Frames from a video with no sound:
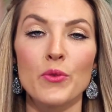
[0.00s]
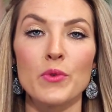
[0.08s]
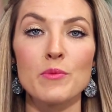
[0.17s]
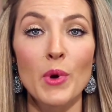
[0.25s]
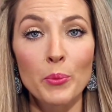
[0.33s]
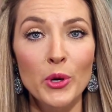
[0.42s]

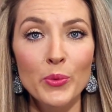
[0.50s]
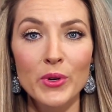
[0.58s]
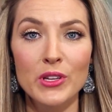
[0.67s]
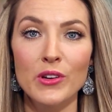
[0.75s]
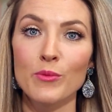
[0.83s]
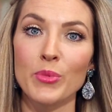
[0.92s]
Remember
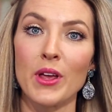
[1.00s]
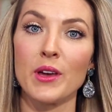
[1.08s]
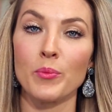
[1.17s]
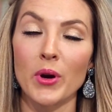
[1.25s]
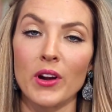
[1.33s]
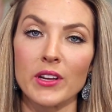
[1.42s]
when you're
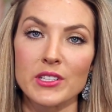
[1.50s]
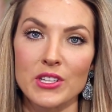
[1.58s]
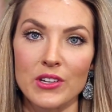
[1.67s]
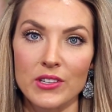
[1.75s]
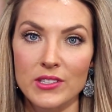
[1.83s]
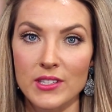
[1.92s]
applying product
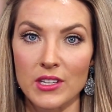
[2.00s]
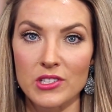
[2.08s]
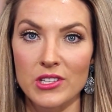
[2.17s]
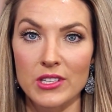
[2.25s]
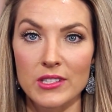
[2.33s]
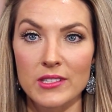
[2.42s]
to your
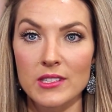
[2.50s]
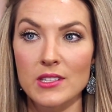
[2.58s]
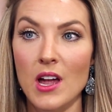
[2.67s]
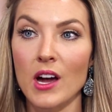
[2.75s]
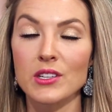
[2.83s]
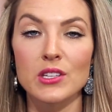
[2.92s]
extensions,
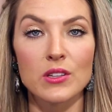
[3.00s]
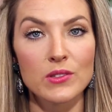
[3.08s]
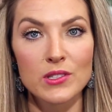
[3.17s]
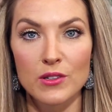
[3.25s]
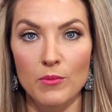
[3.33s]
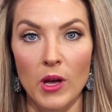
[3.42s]
not to
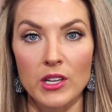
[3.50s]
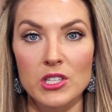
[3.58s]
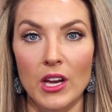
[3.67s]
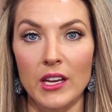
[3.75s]
use too much.